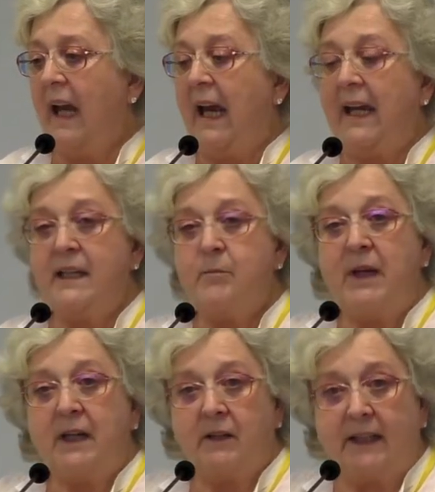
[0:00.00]
Annie
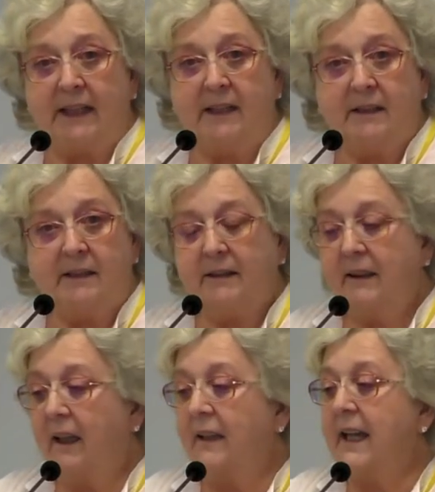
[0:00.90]
married
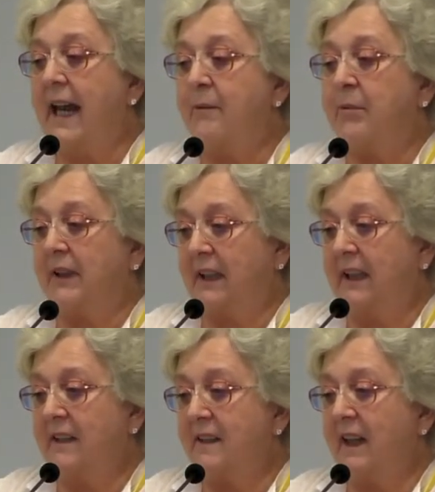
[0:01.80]

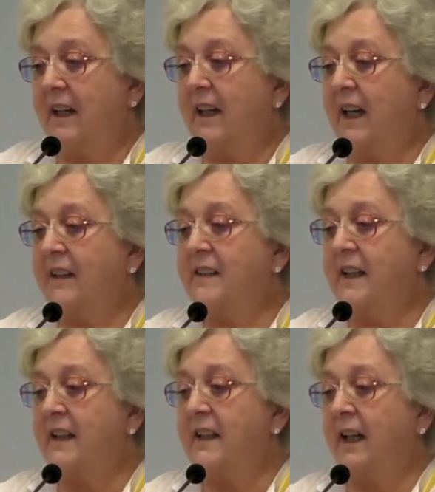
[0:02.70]
unhappily, as I
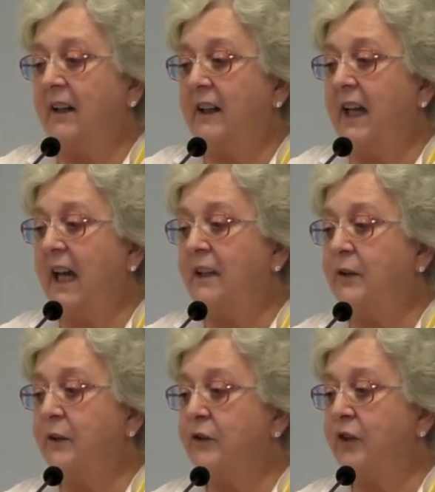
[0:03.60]
say there, and had
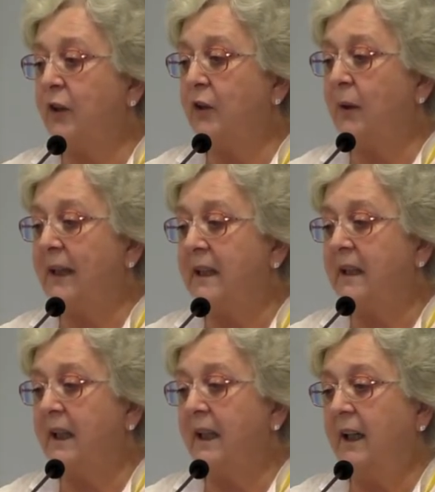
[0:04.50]
two children.